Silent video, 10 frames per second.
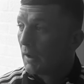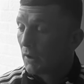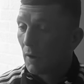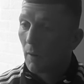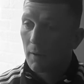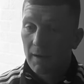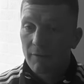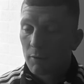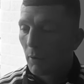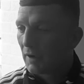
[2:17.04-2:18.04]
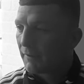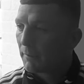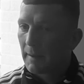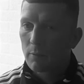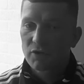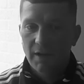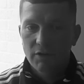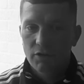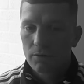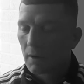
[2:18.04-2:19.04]
You know, everybody. If people say
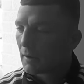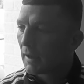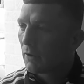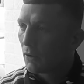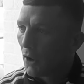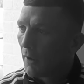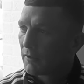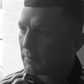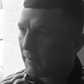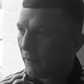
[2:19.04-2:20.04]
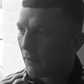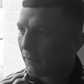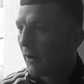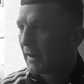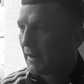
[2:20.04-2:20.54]
to you that they're not nervous before a fight,